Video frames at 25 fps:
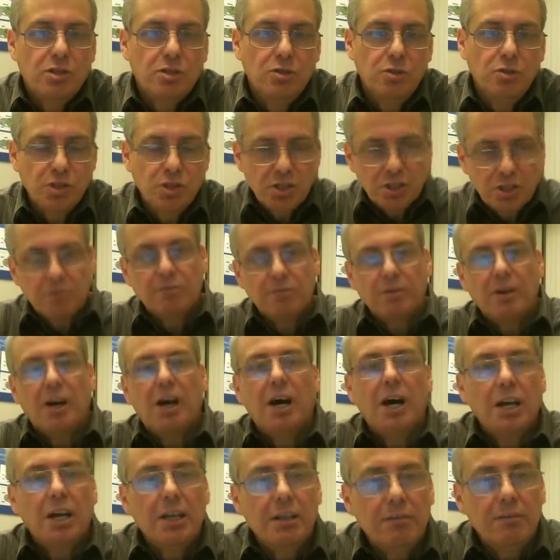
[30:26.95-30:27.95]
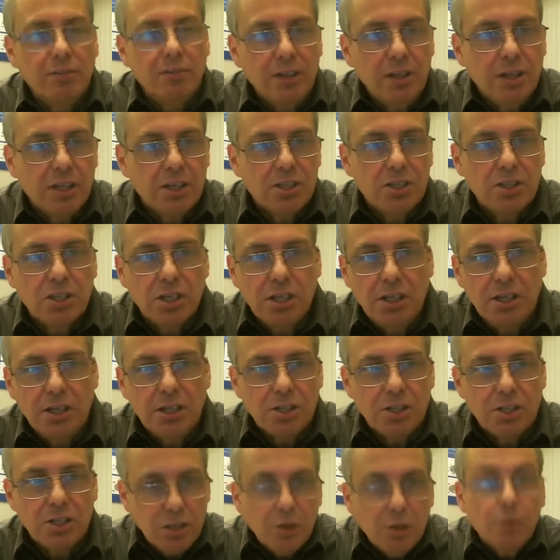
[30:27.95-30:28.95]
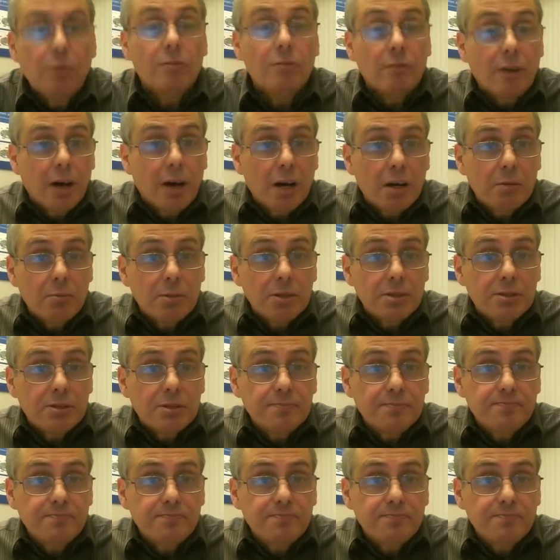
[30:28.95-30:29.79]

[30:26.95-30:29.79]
to survive in this new environment.